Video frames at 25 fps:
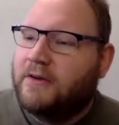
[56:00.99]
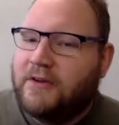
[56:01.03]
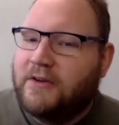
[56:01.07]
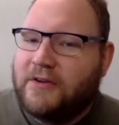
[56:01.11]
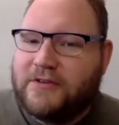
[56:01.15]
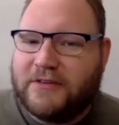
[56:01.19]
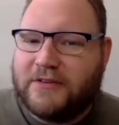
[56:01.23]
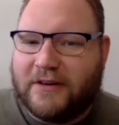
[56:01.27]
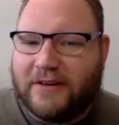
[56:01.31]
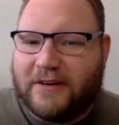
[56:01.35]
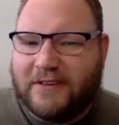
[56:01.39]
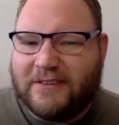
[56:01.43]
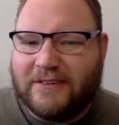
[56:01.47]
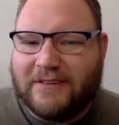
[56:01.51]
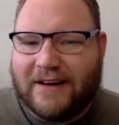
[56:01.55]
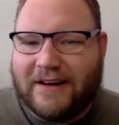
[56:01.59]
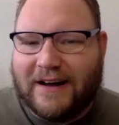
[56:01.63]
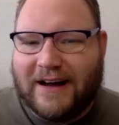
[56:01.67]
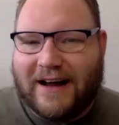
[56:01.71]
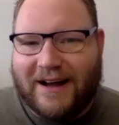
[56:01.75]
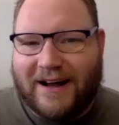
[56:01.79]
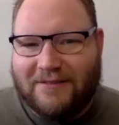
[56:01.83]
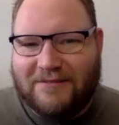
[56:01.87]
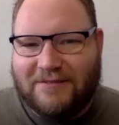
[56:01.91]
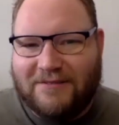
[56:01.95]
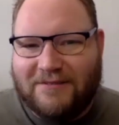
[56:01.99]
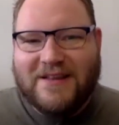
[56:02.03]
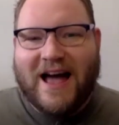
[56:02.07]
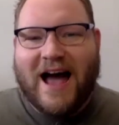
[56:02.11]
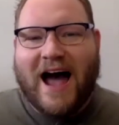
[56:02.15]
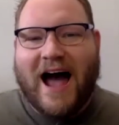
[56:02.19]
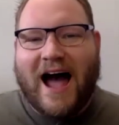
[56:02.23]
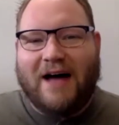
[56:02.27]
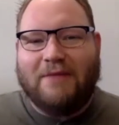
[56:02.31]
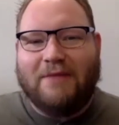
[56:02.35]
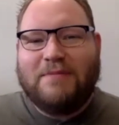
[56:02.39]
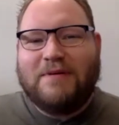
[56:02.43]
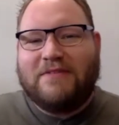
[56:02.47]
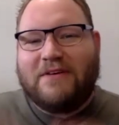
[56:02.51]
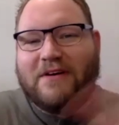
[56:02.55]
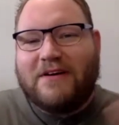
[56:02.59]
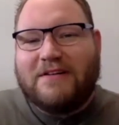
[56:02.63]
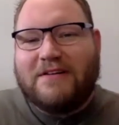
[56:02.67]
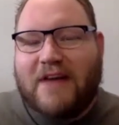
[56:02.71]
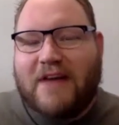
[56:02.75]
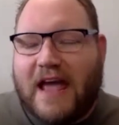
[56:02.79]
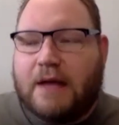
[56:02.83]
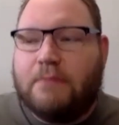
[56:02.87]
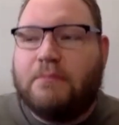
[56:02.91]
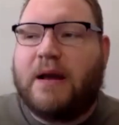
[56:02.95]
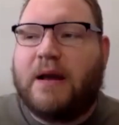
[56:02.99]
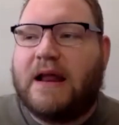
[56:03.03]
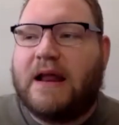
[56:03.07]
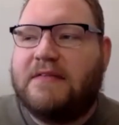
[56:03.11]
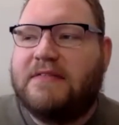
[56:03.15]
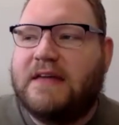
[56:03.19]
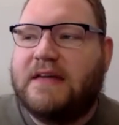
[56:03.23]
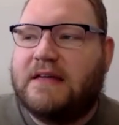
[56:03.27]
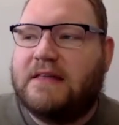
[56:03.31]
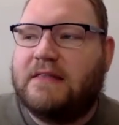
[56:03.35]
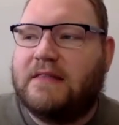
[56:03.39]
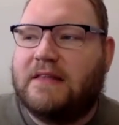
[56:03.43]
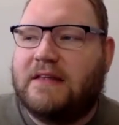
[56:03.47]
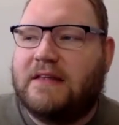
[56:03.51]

So I'll be very vague, but I think